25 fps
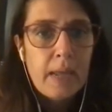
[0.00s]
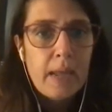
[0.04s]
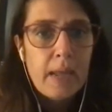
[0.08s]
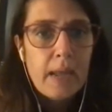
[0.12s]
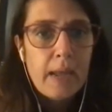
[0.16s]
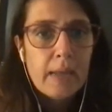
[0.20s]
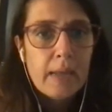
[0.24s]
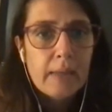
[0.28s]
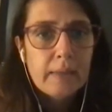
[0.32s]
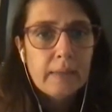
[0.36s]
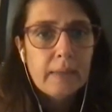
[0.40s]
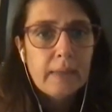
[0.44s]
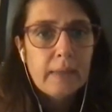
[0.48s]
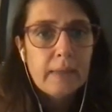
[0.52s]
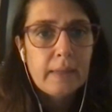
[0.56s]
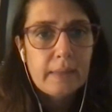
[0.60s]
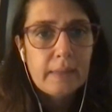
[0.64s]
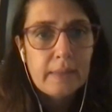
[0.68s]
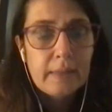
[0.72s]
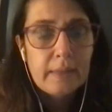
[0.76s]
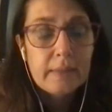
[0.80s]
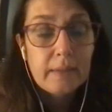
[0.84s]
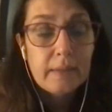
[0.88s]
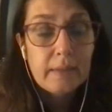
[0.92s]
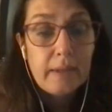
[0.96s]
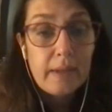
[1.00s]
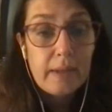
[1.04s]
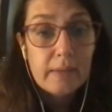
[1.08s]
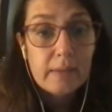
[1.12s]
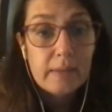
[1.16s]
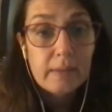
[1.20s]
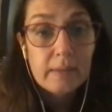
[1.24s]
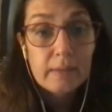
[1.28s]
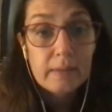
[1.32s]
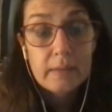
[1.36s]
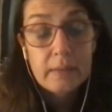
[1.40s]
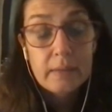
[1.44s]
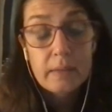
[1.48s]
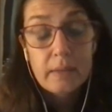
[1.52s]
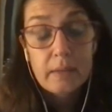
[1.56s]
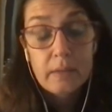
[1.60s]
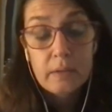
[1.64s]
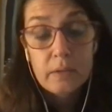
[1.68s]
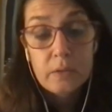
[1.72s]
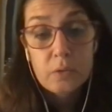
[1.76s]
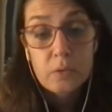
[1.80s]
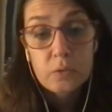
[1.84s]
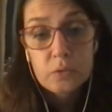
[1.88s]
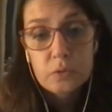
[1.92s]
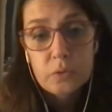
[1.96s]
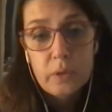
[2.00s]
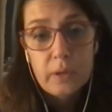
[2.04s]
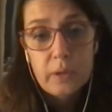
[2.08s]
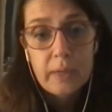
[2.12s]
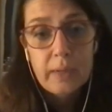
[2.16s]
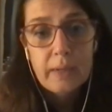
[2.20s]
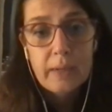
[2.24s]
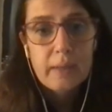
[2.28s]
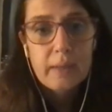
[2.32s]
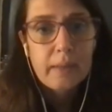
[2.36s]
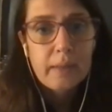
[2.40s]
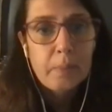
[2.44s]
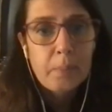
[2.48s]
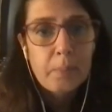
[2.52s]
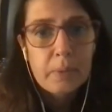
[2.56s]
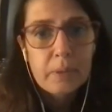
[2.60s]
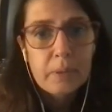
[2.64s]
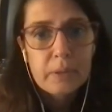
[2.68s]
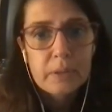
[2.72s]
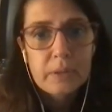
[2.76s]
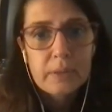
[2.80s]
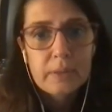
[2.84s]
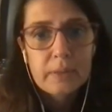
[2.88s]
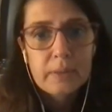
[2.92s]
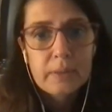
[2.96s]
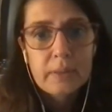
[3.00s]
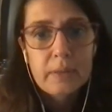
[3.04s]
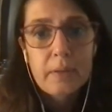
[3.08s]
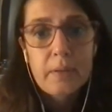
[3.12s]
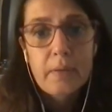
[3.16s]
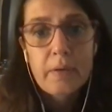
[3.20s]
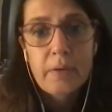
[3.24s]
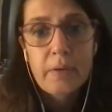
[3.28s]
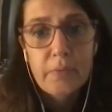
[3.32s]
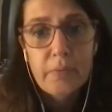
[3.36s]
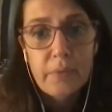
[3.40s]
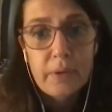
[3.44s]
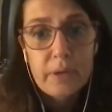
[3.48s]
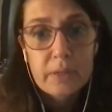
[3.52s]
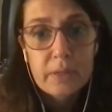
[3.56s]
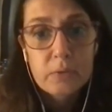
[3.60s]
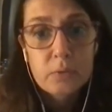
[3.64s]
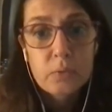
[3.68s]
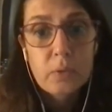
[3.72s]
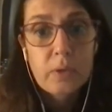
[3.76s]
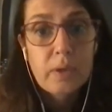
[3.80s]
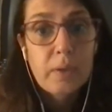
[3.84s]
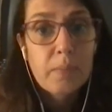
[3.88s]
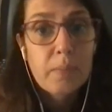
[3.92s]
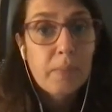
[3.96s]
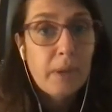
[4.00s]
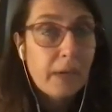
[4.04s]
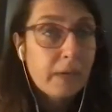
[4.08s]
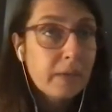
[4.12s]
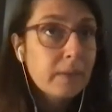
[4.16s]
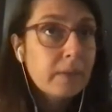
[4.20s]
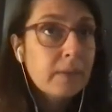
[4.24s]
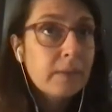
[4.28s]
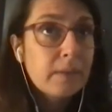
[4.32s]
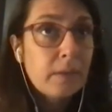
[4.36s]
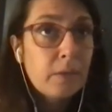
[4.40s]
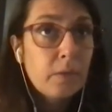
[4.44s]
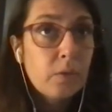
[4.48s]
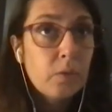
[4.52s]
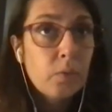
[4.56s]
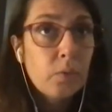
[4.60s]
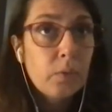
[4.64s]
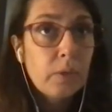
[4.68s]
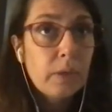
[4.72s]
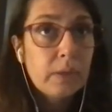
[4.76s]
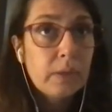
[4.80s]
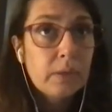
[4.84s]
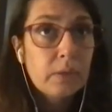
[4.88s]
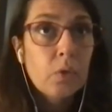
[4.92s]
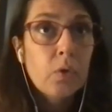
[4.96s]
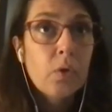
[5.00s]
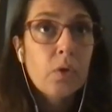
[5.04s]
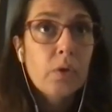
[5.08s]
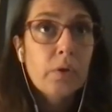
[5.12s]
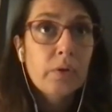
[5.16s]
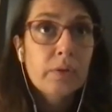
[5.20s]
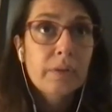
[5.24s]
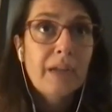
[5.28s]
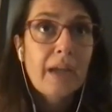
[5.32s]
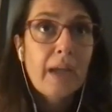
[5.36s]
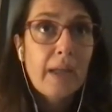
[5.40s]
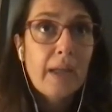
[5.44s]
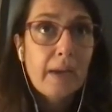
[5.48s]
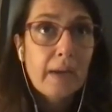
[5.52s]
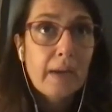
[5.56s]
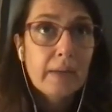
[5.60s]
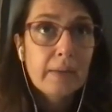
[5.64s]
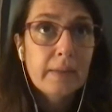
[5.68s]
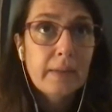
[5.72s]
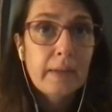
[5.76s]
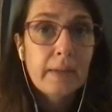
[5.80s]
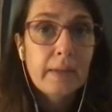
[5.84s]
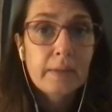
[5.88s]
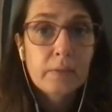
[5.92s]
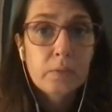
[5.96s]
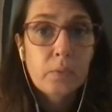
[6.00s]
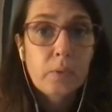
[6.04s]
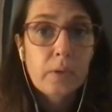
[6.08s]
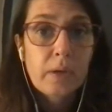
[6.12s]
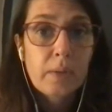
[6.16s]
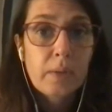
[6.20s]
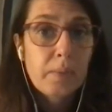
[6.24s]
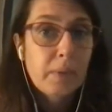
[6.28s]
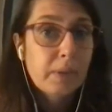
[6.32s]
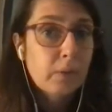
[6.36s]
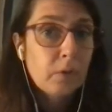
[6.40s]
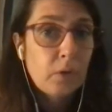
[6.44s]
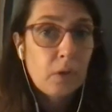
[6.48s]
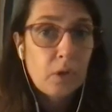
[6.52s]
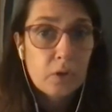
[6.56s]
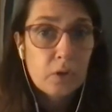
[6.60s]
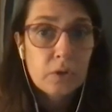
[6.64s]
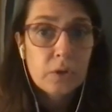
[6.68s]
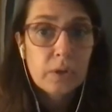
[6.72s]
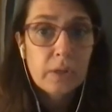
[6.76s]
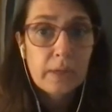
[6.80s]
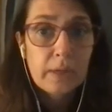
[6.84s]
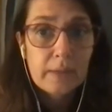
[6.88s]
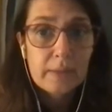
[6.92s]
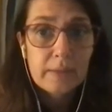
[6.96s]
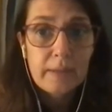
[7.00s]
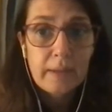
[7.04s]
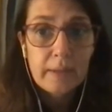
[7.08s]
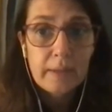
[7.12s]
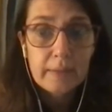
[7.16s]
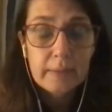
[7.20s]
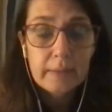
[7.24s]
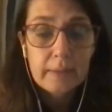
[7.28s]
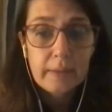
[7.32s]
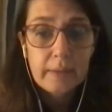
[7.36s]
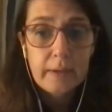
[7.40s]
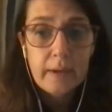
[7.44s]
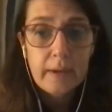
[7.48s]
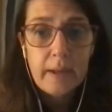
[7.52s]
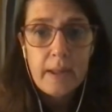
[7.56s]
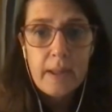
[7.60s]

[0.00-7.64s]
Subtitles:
And in these cases, usually the patient refers to an emergency unit or directly to an hematological center.